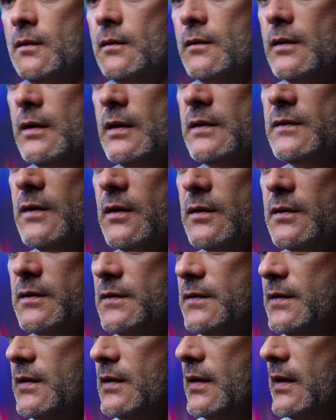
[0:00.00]
Okay, it's hard to
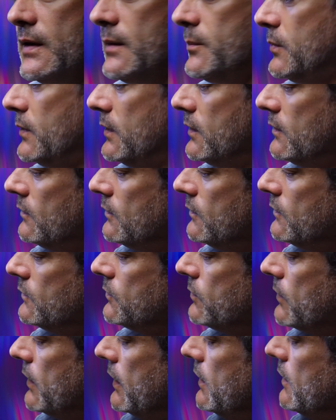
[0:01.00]
see that, but
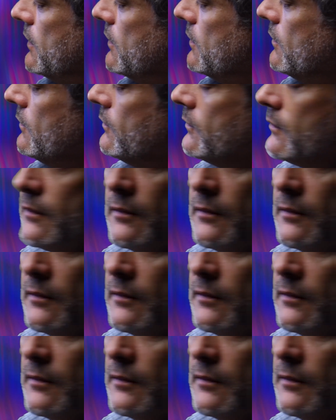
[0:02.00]
it's right here.